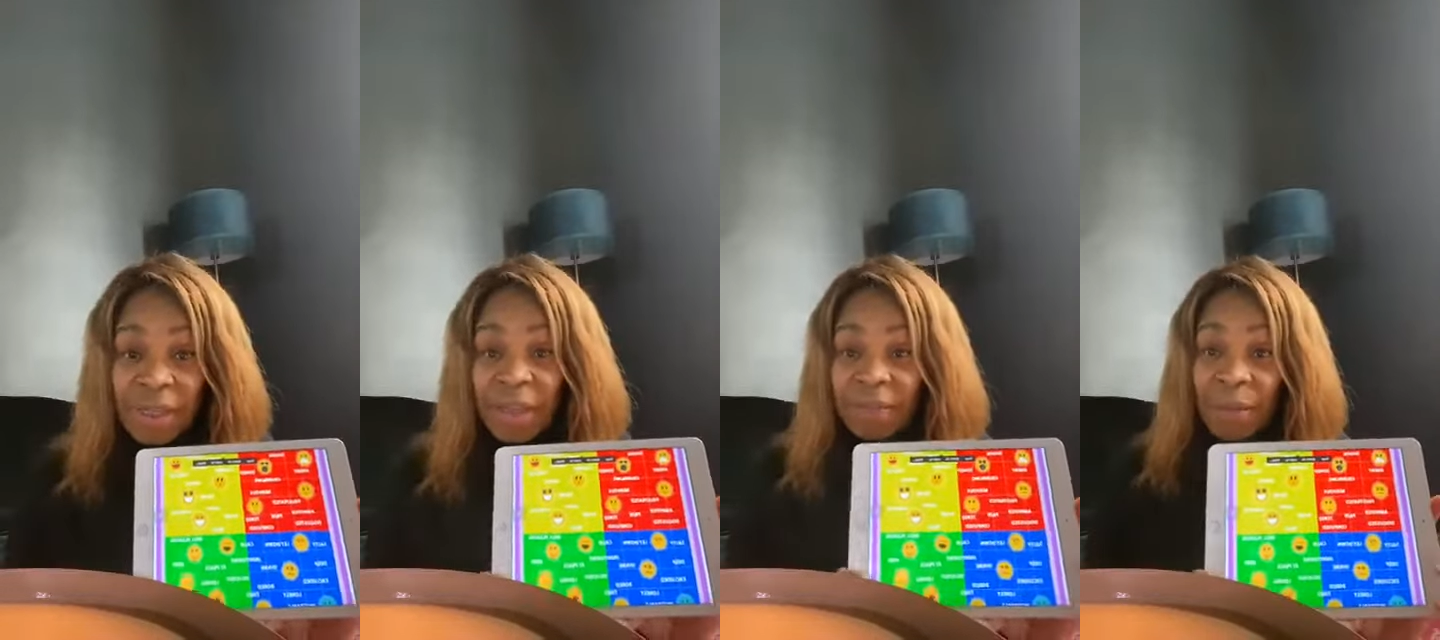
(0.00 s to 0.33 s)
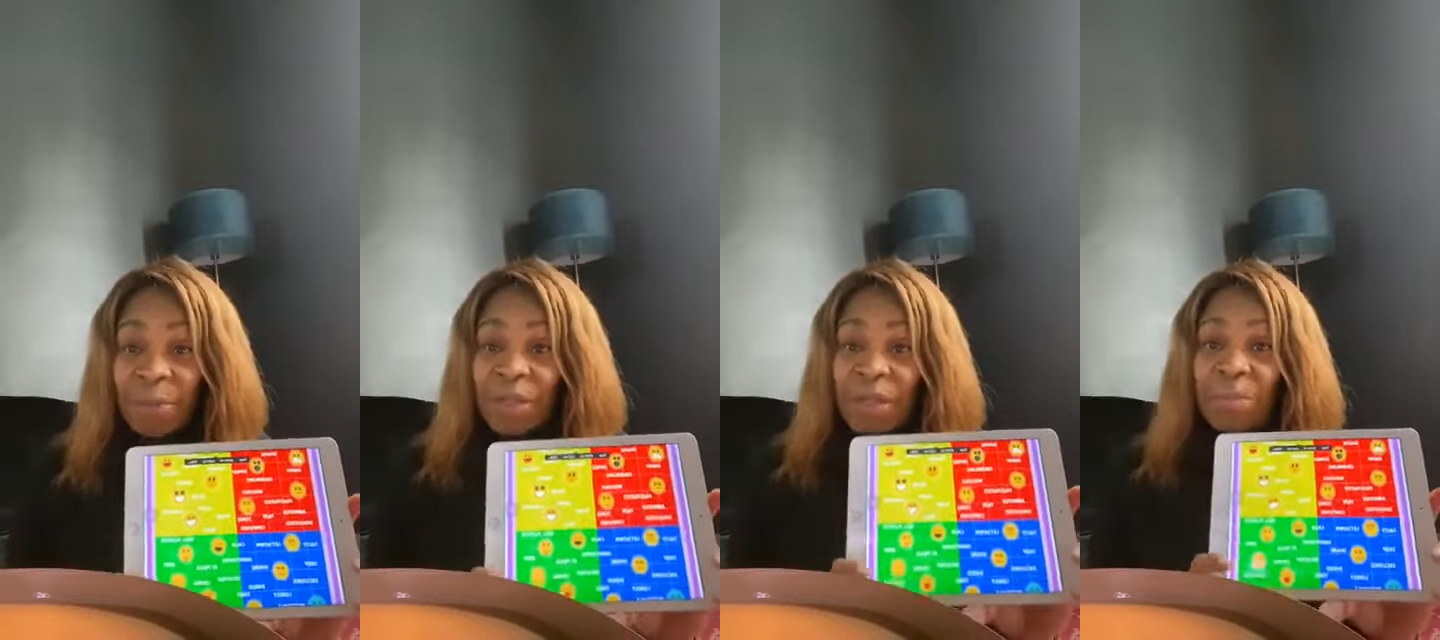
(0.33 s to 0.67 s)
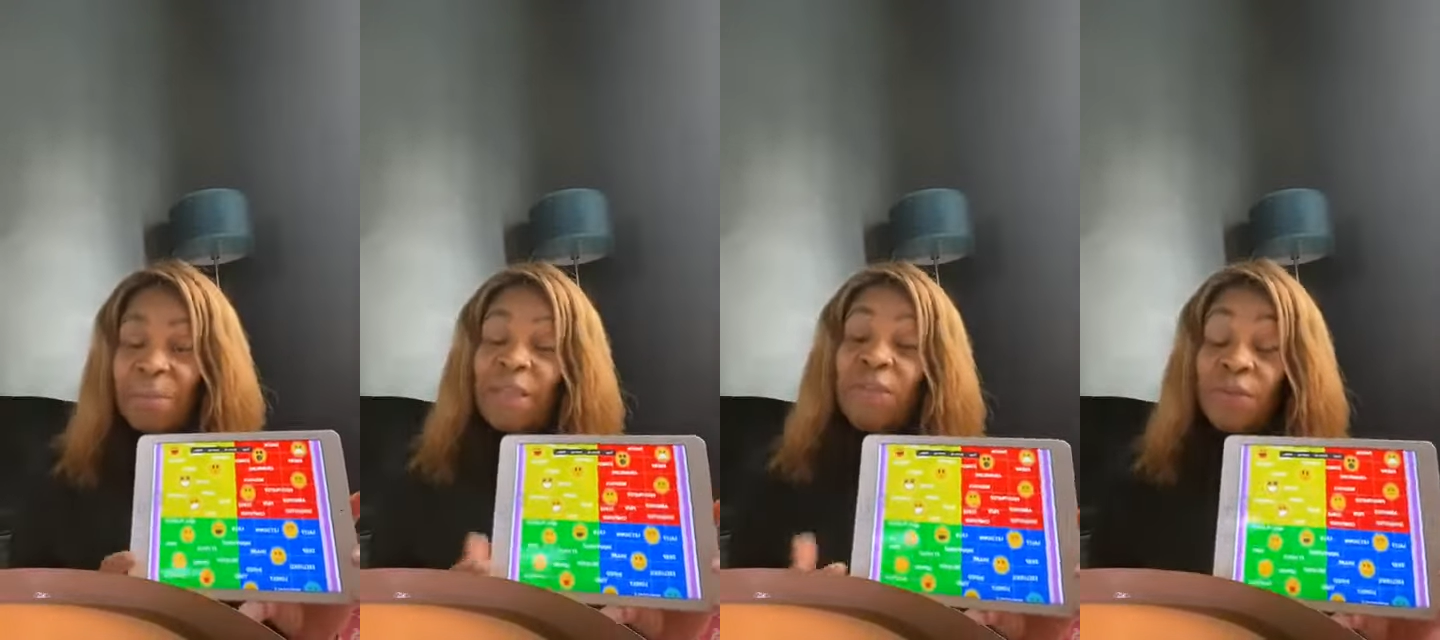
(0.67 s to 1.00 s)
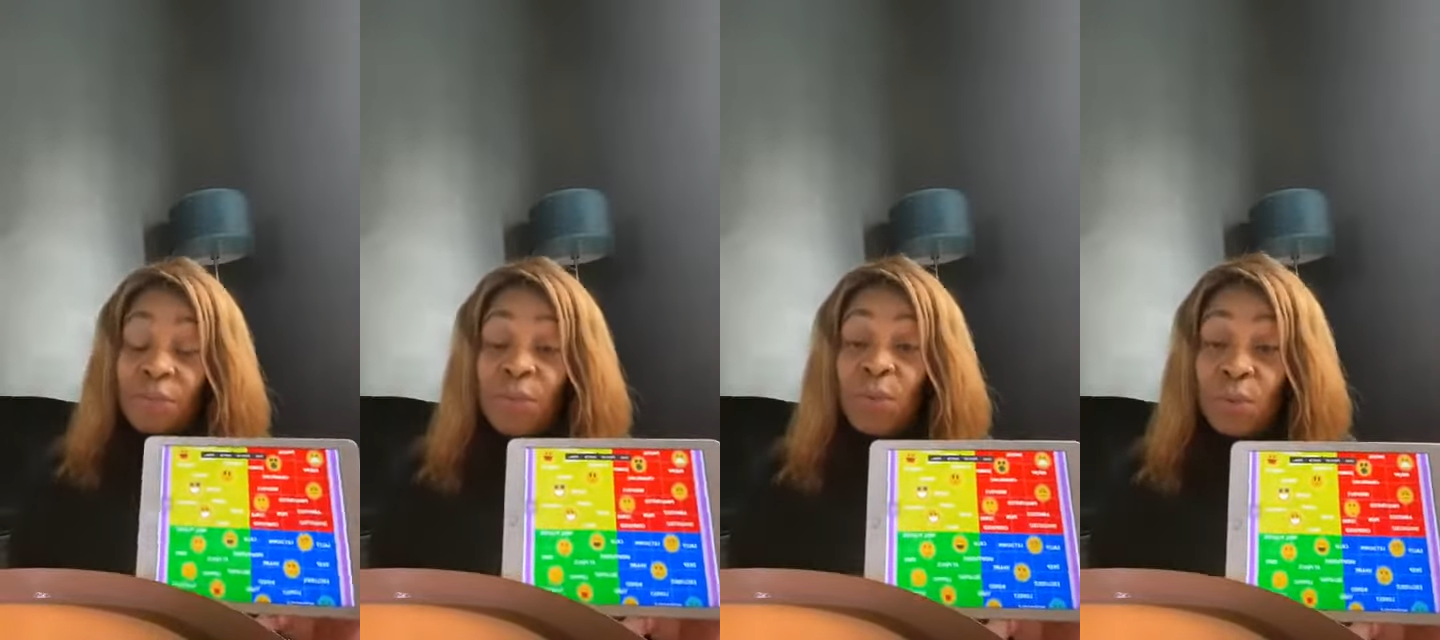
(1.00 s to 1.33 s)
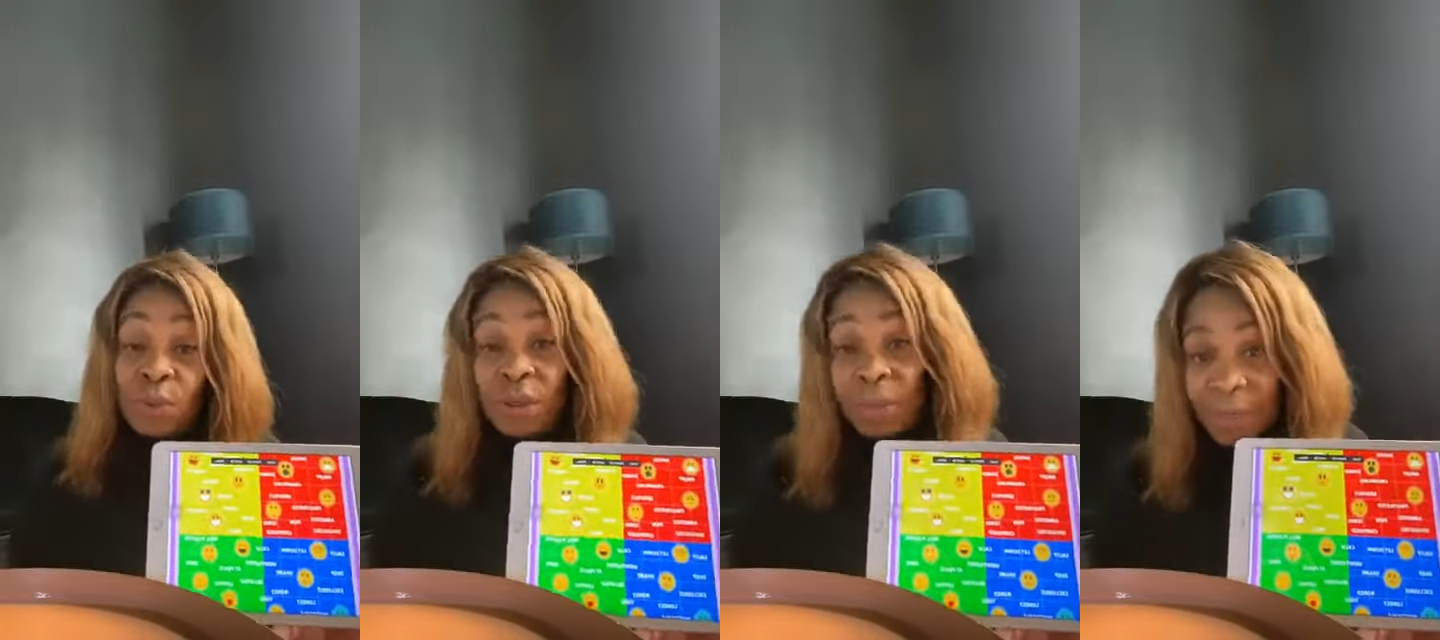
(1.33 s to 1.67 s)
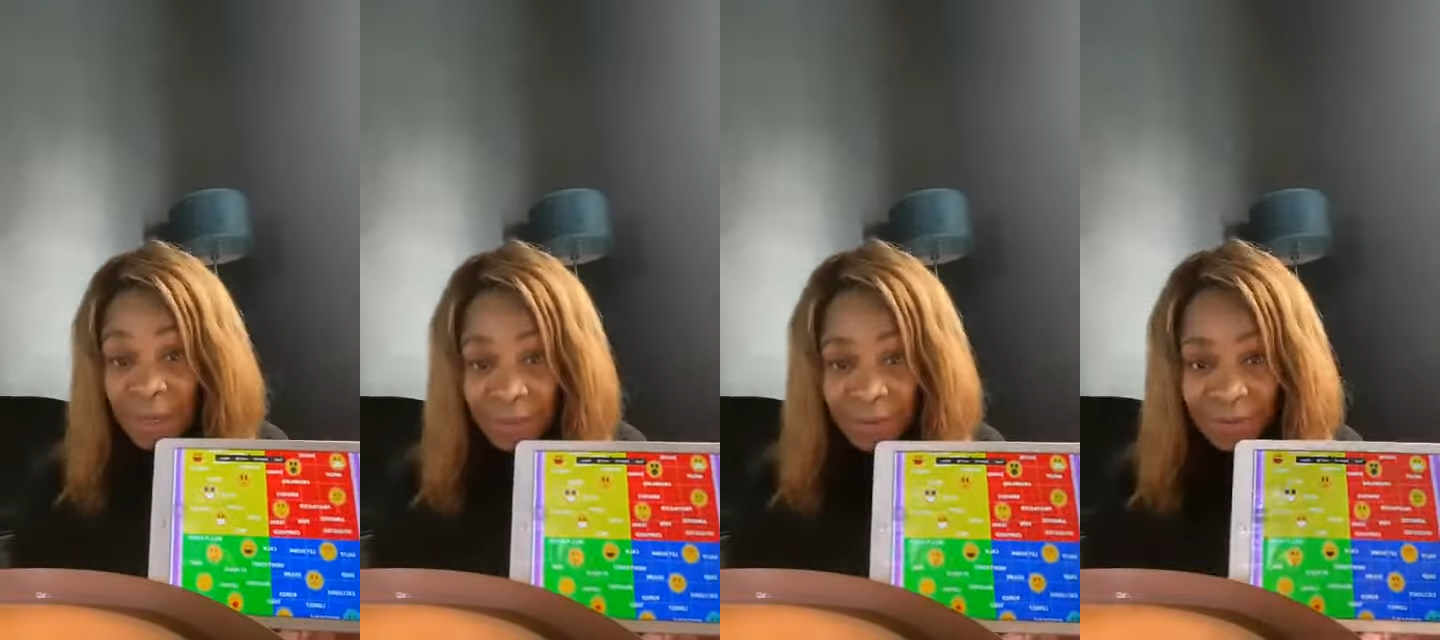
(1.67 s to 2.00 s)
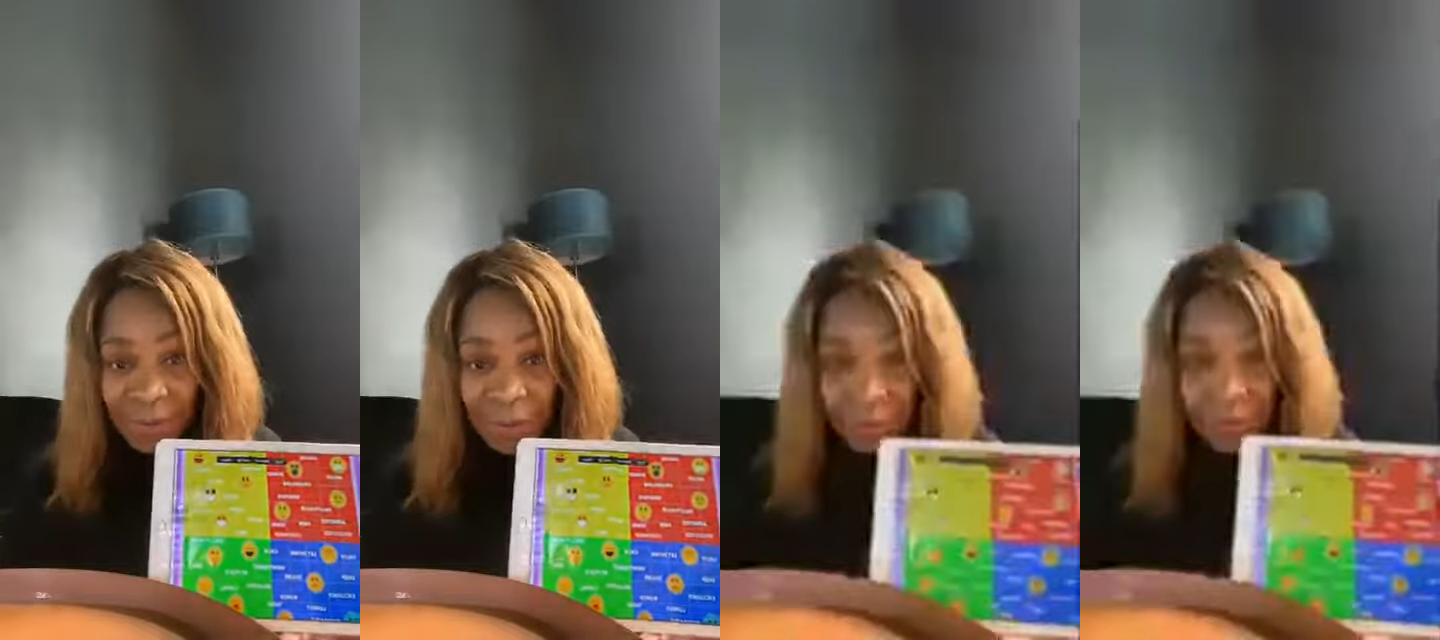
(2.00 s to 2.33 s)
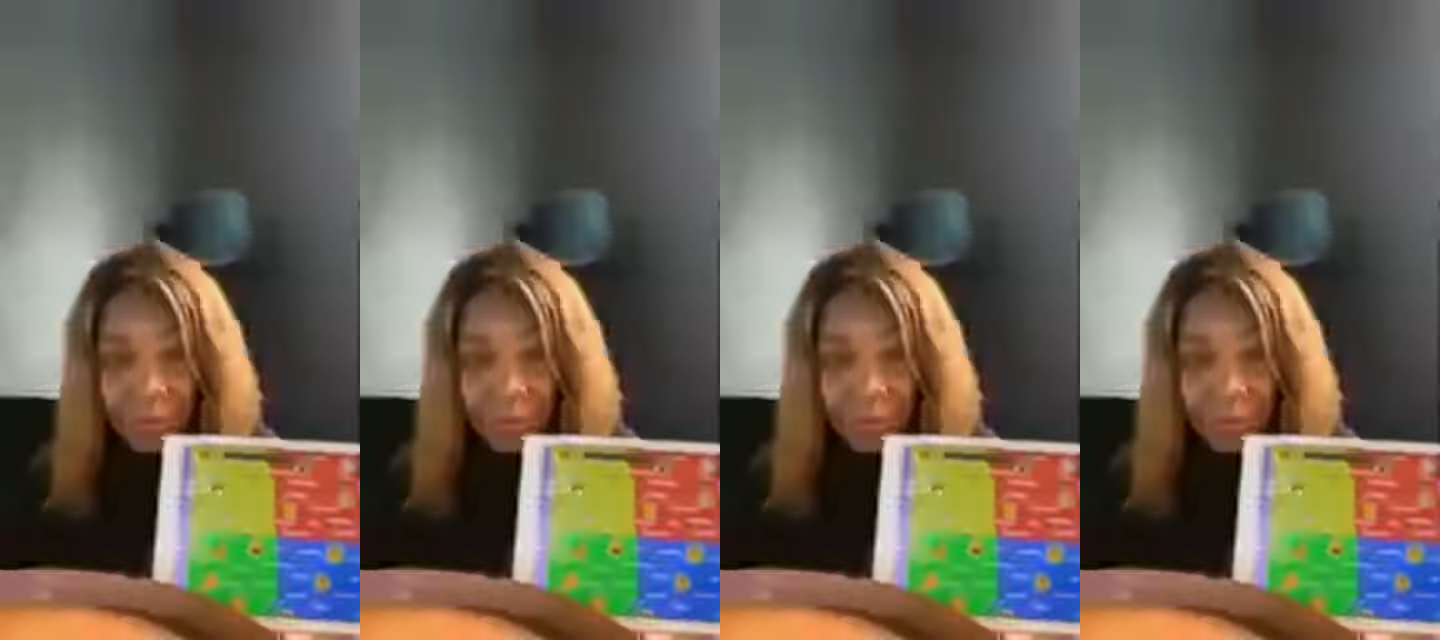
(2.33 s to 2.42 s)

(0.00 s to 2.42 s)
somebody that makes you feel good about yourself,